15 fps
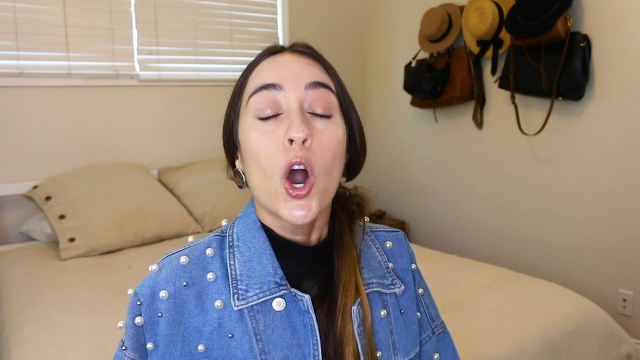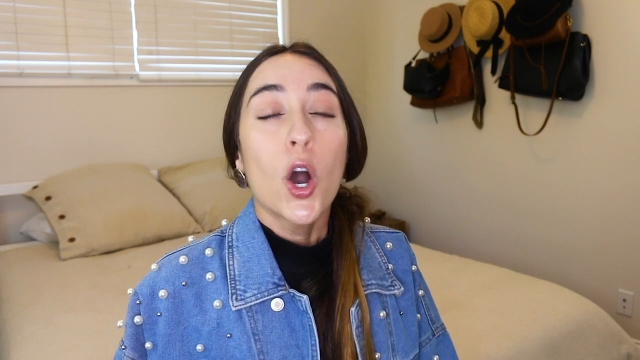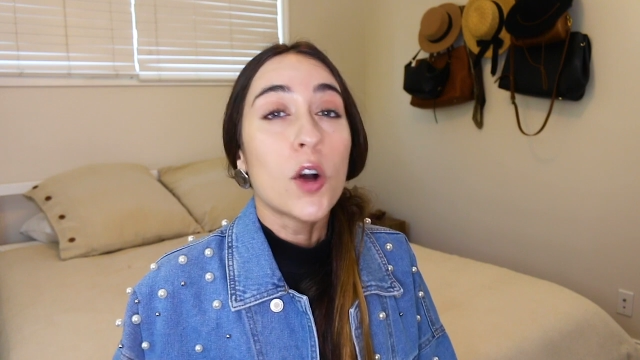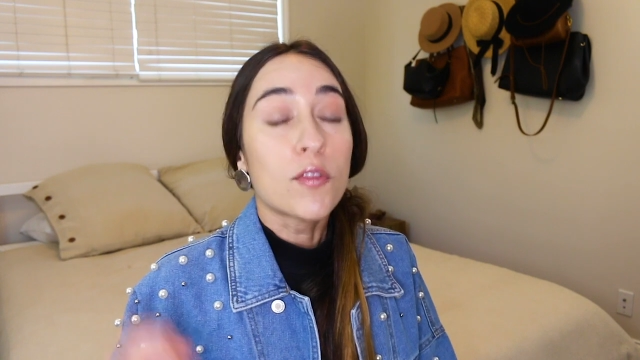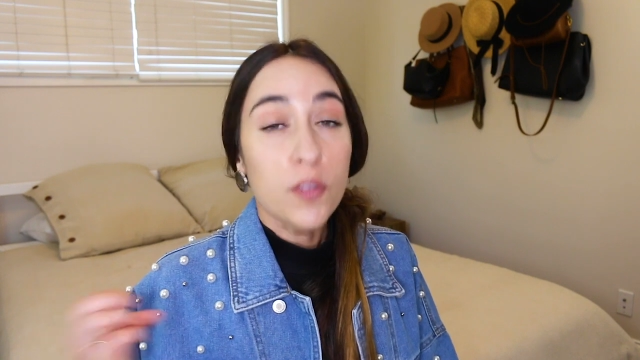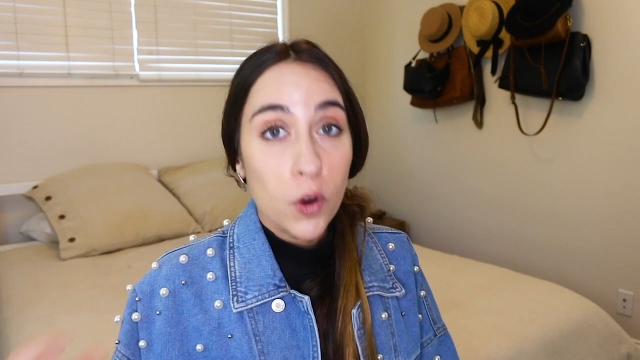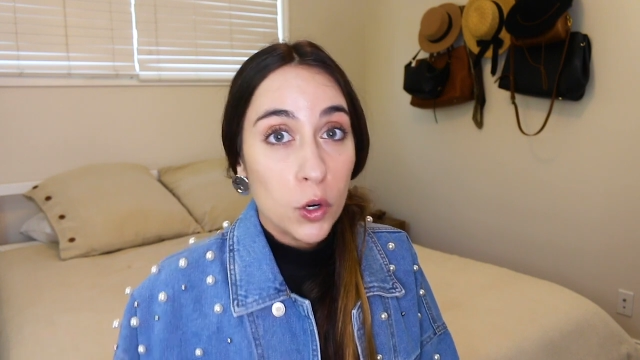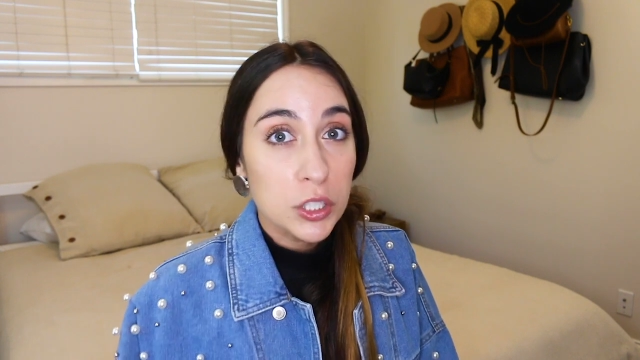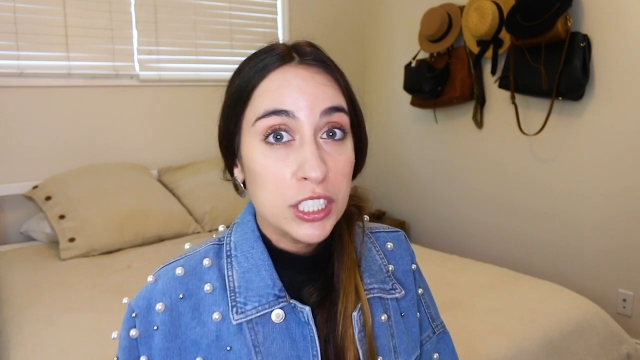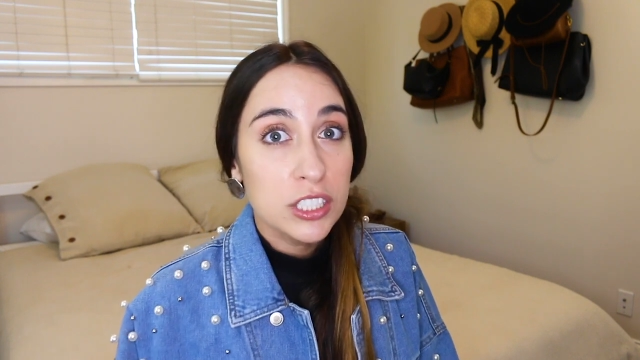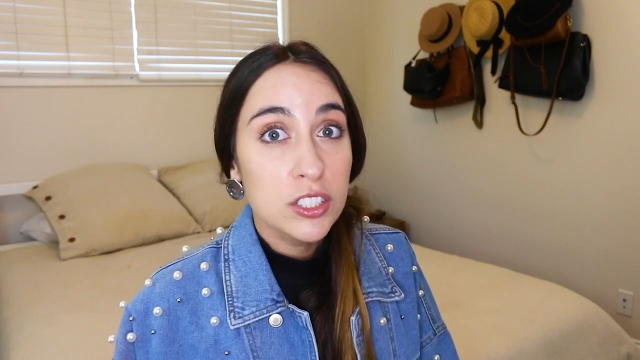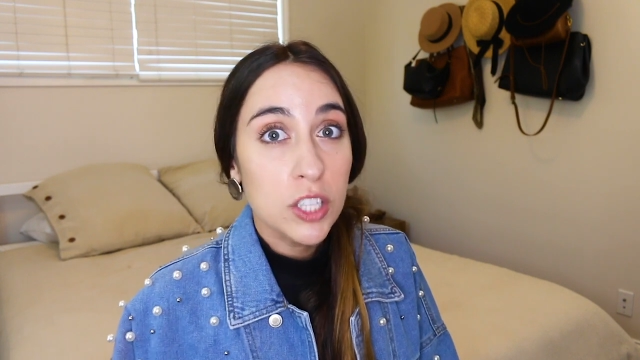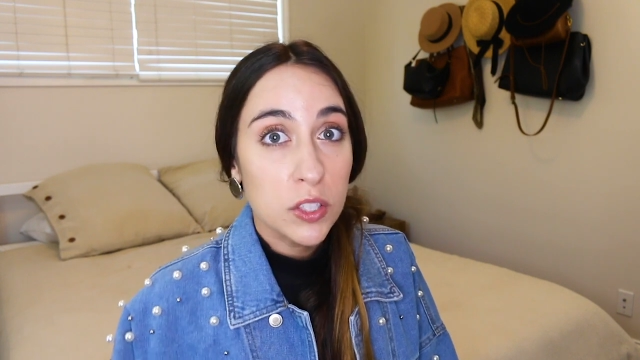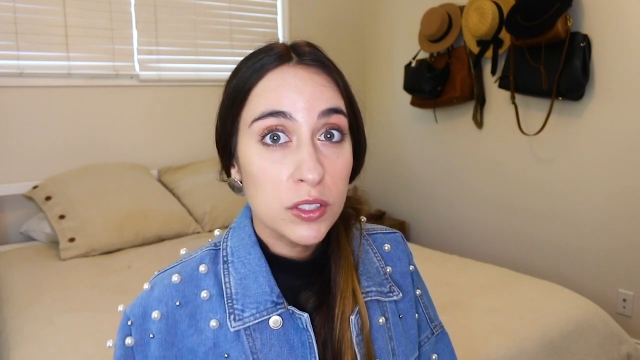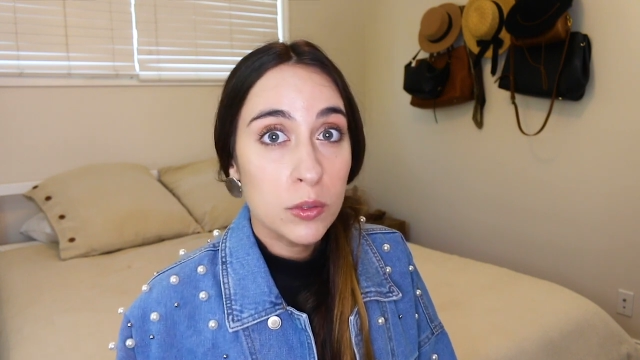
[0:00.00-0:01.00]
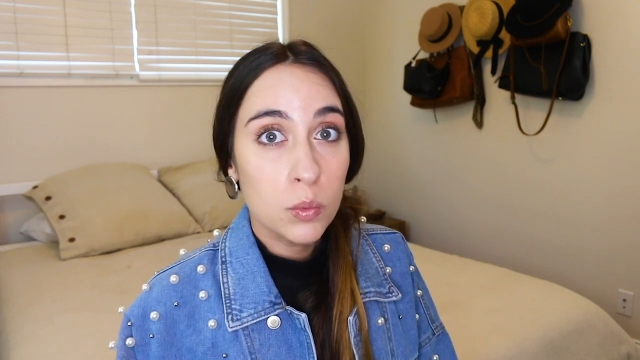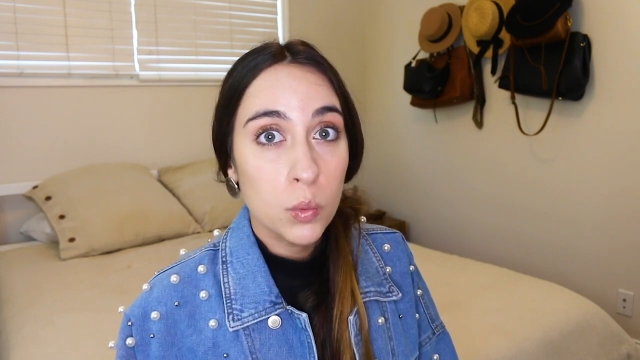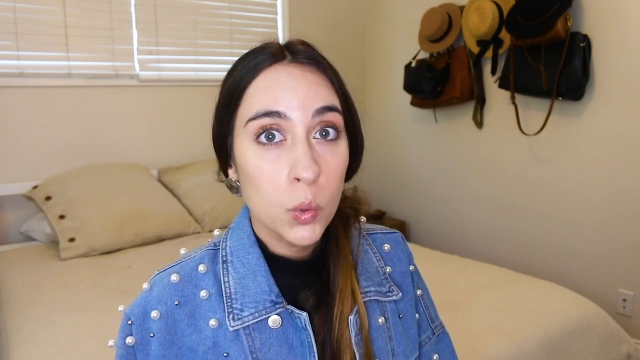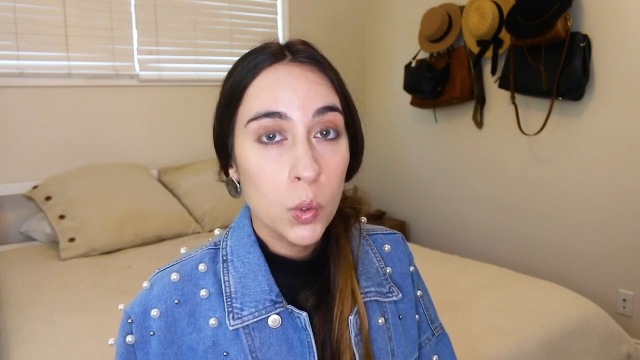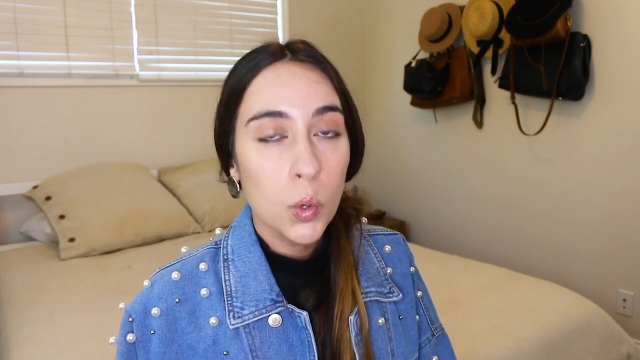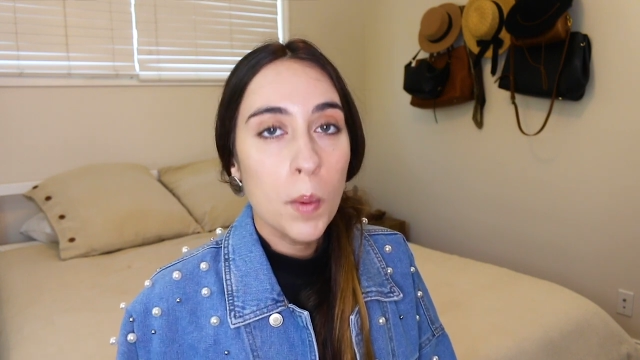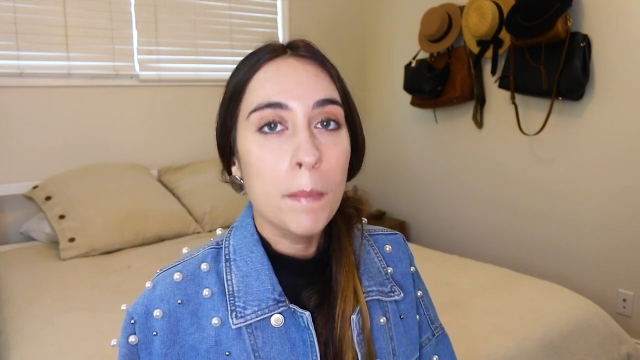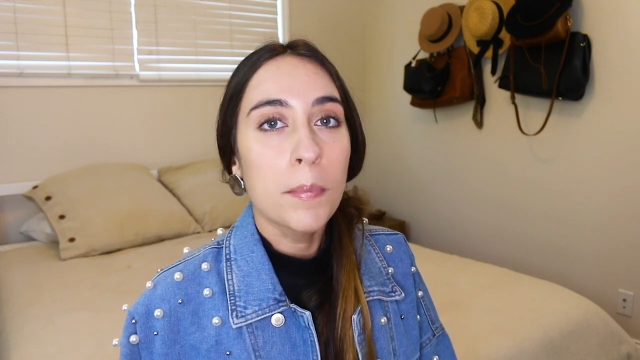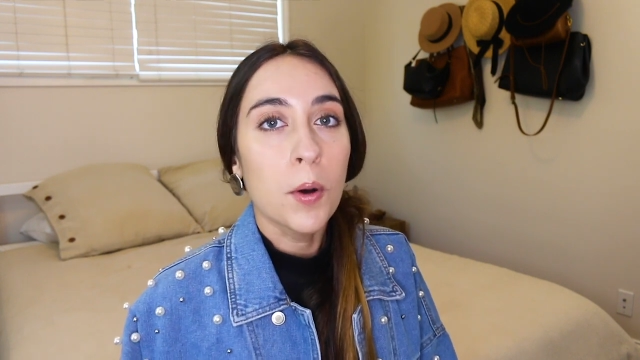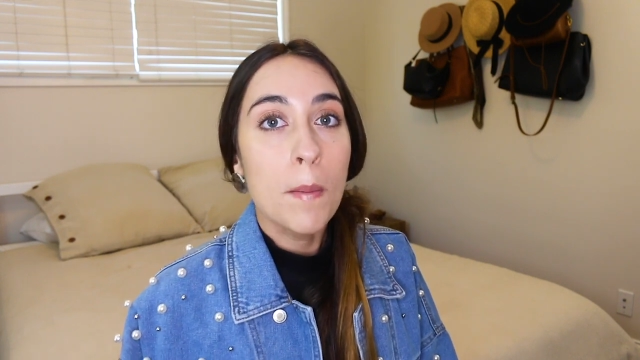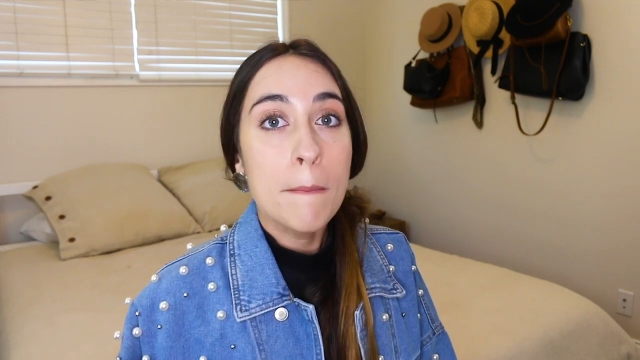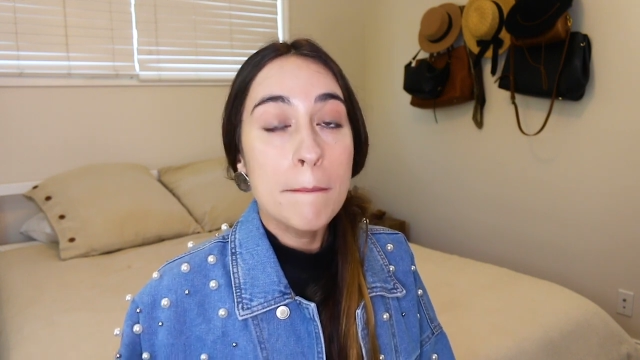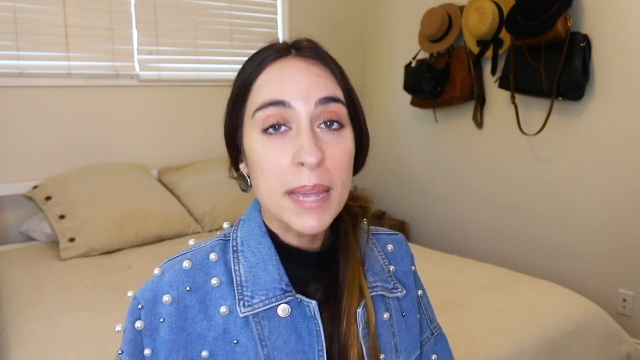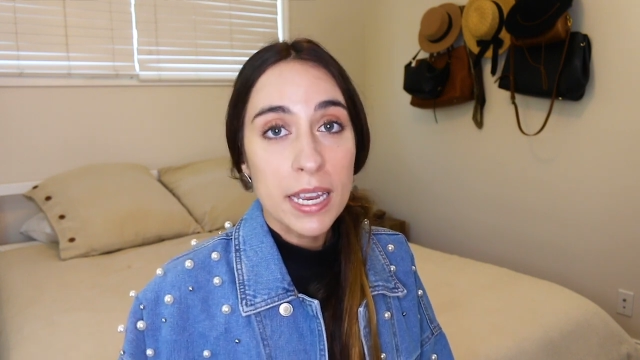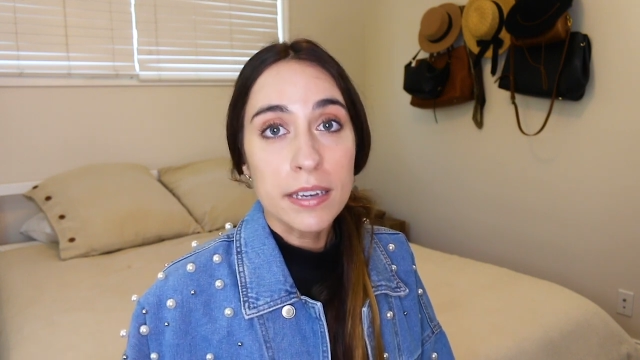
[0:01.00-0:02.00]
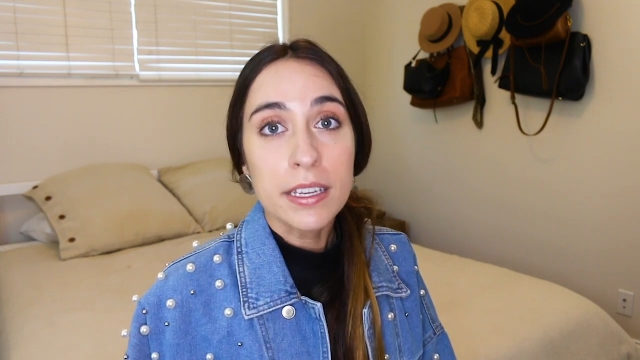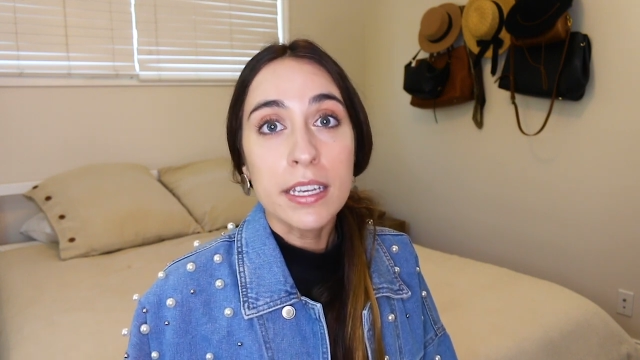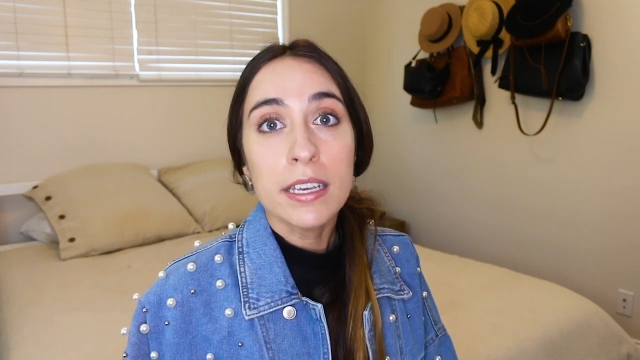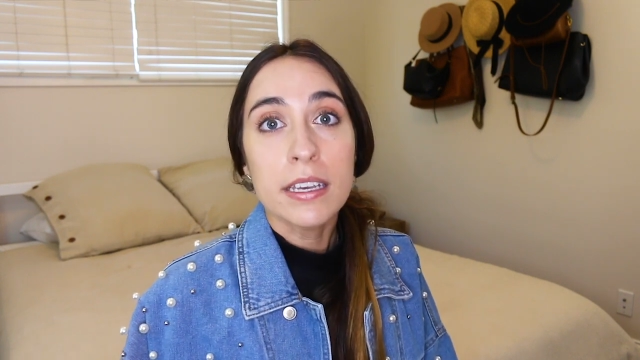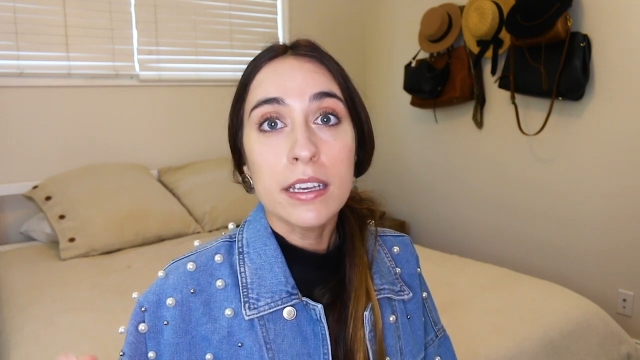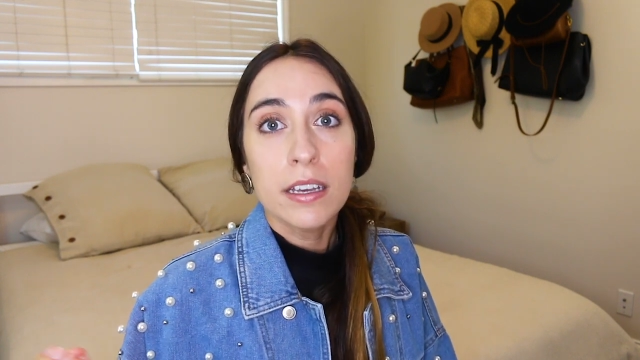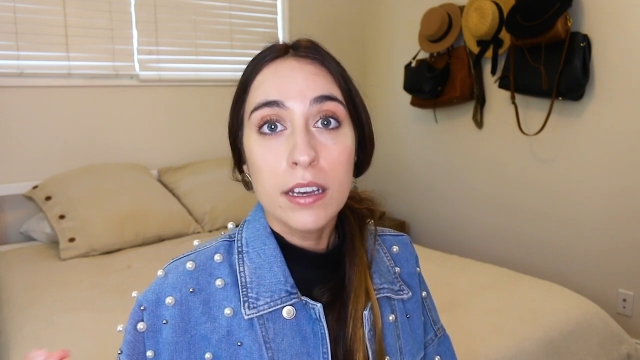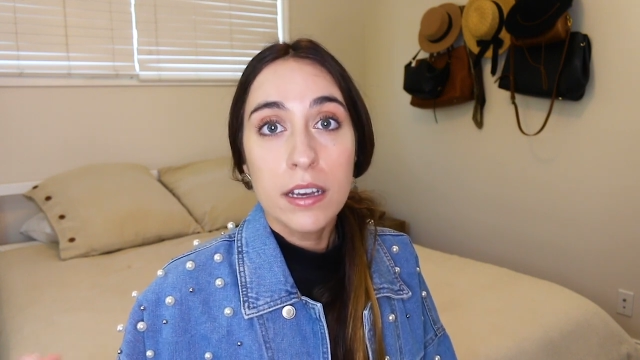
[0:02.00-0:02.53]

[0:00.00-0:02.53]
Of course, it's not the rule, but many